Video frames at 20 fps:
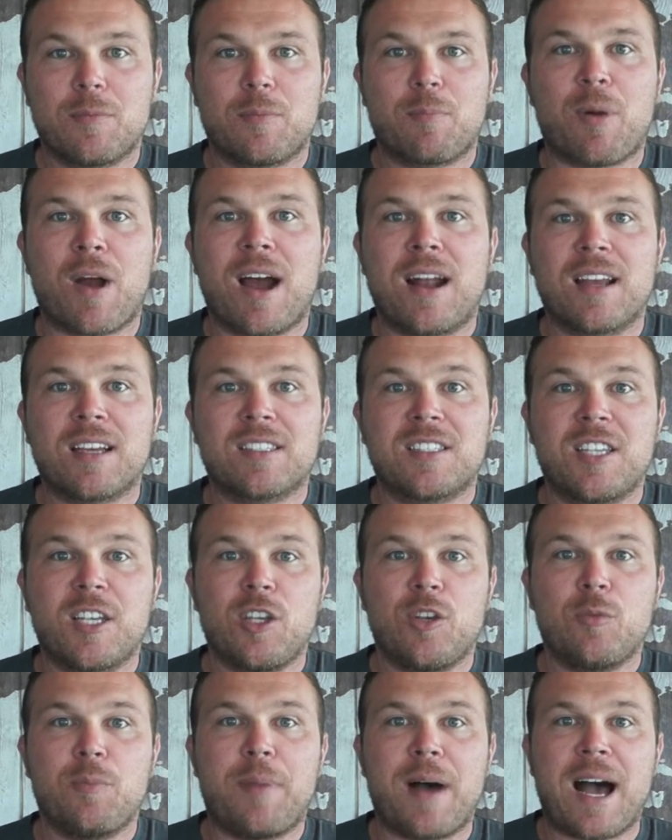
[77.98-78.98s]
products
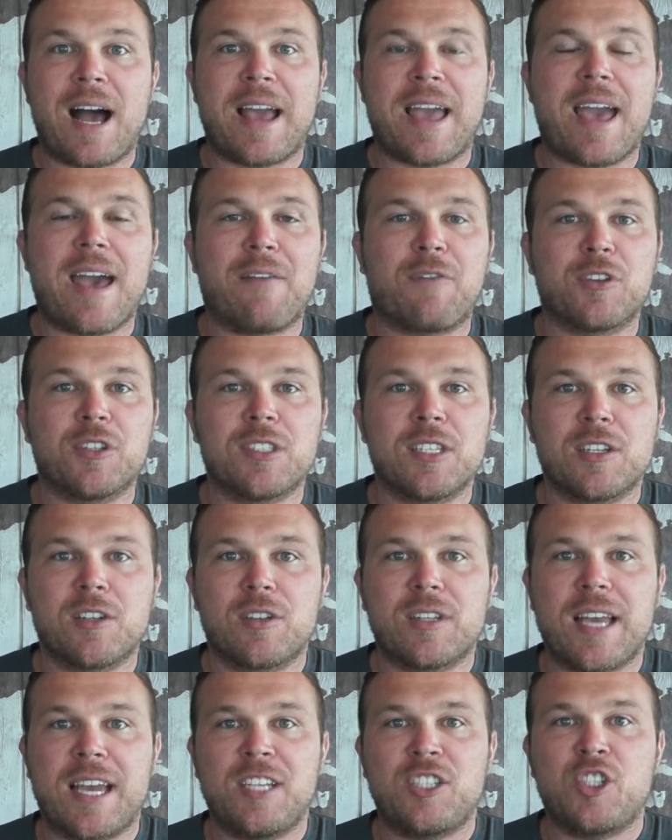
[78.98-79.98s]
that you buy every
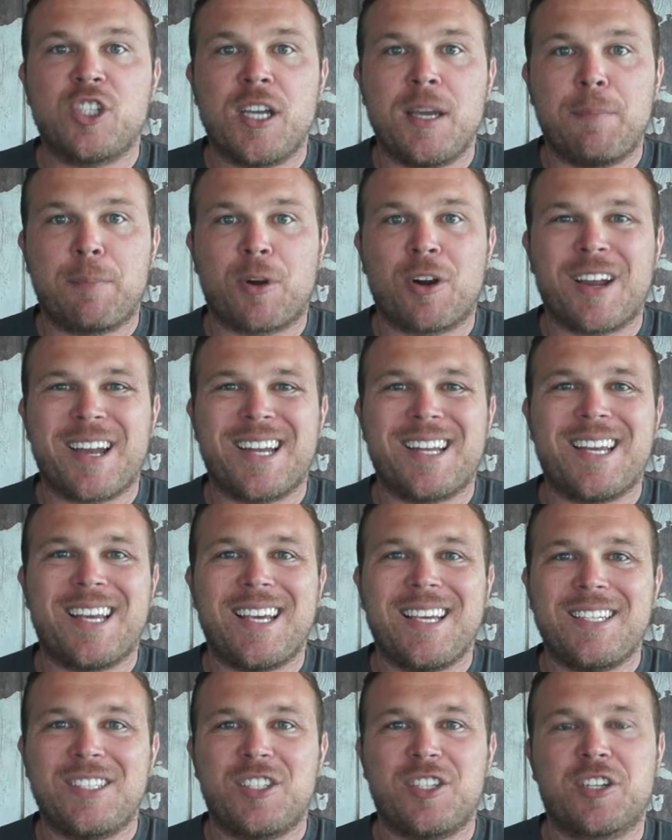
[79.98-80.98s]
single day cheaper and
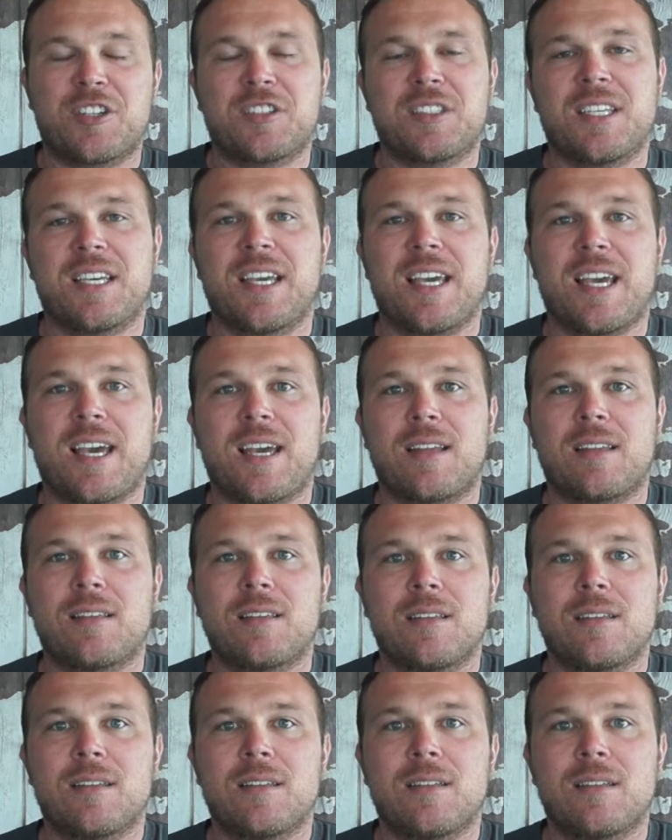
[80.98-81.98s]
easier to get.
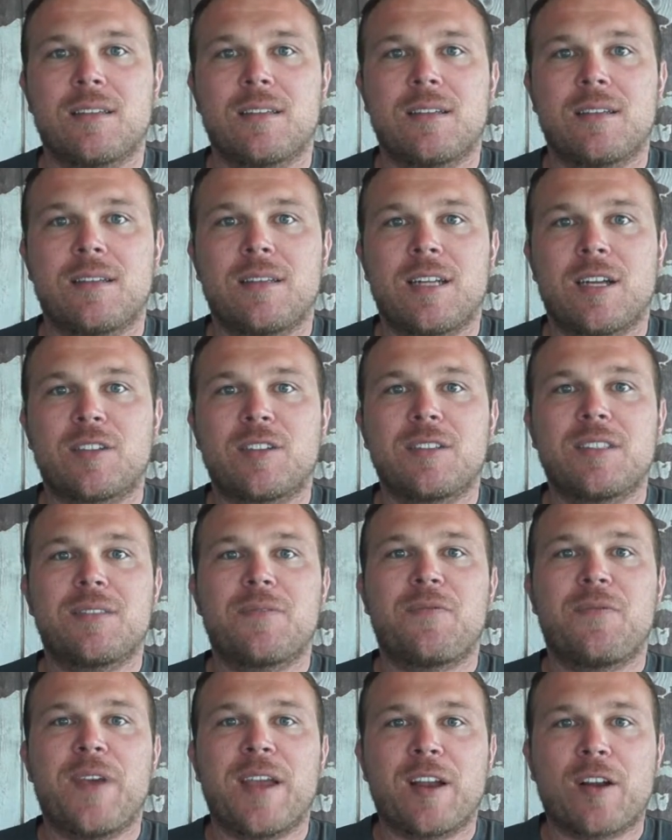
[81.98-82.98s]
Now
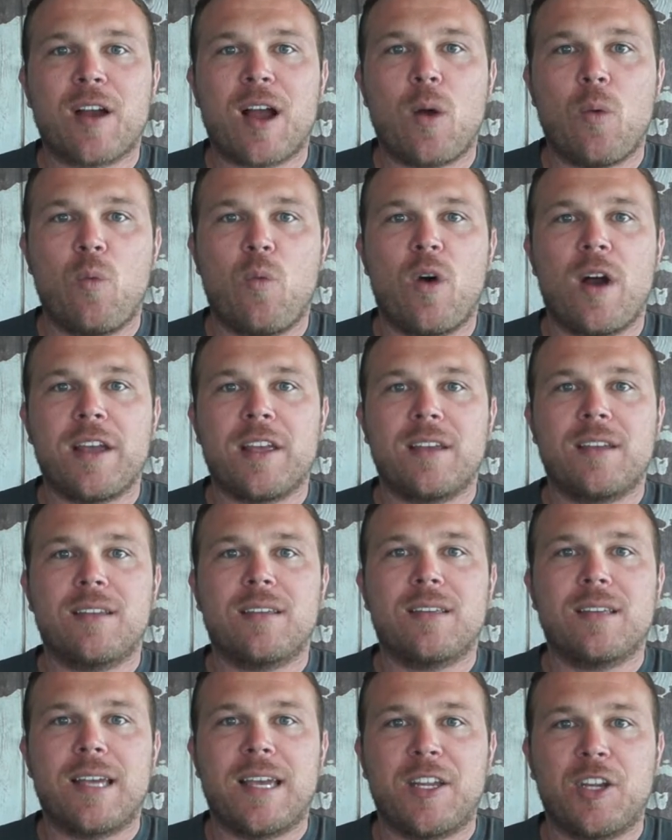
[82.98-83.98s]
figure out what
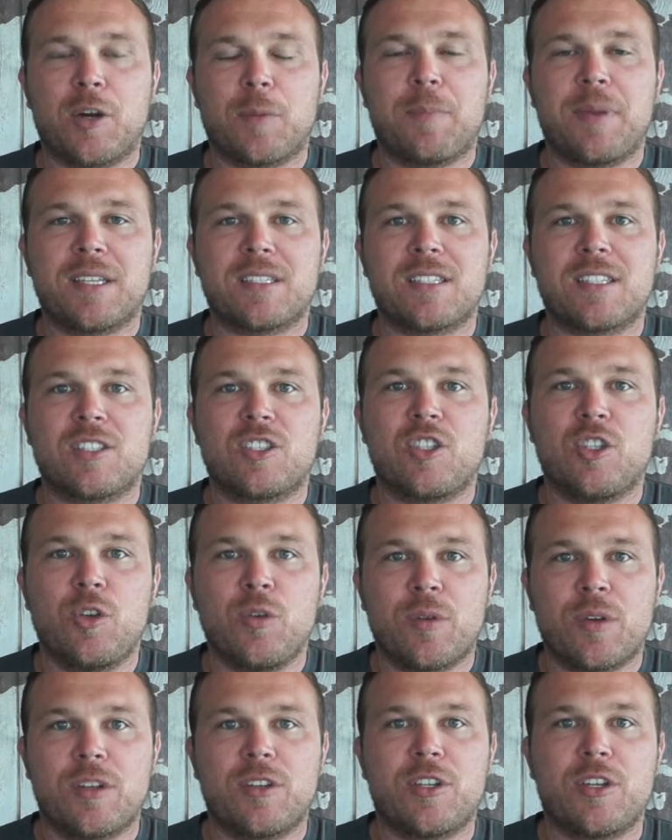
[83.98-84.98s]
in your business
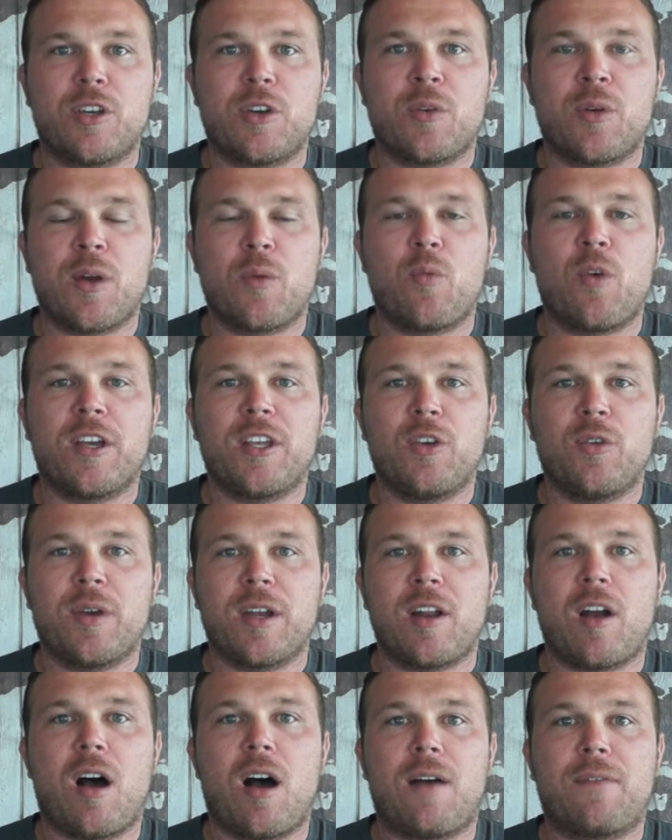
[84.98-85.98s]
you can do and what you
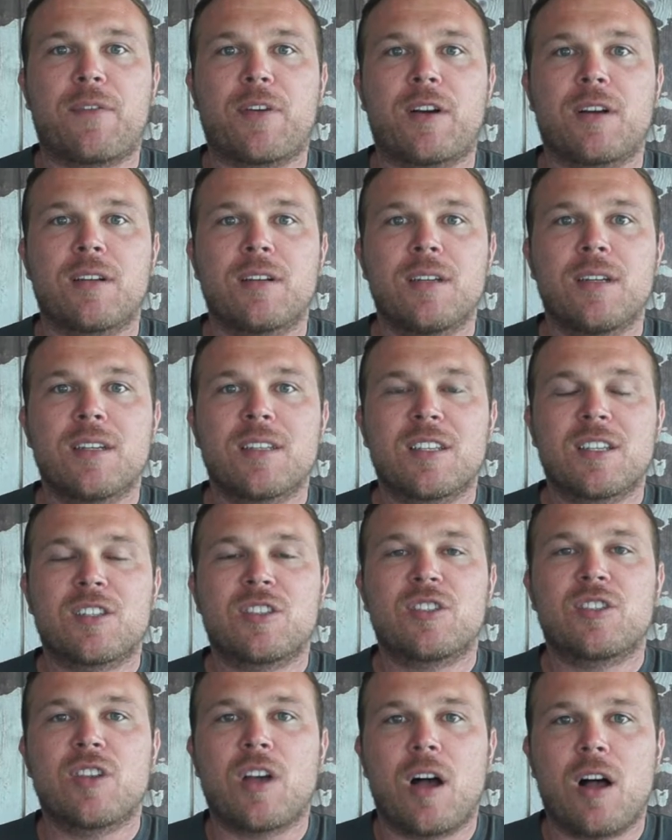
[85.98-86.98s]
can offer to
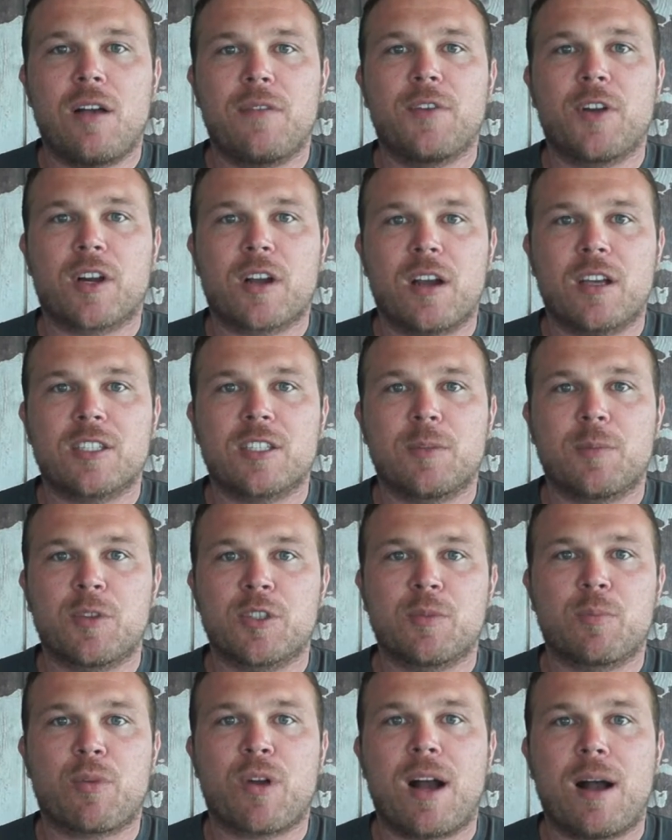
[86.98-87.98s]
solve your
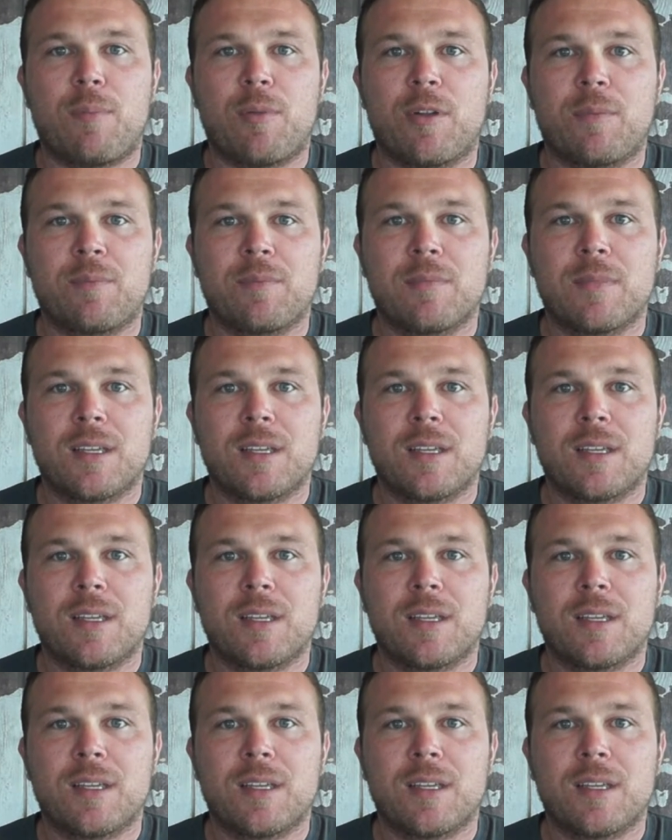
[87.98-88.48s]
customer's problem.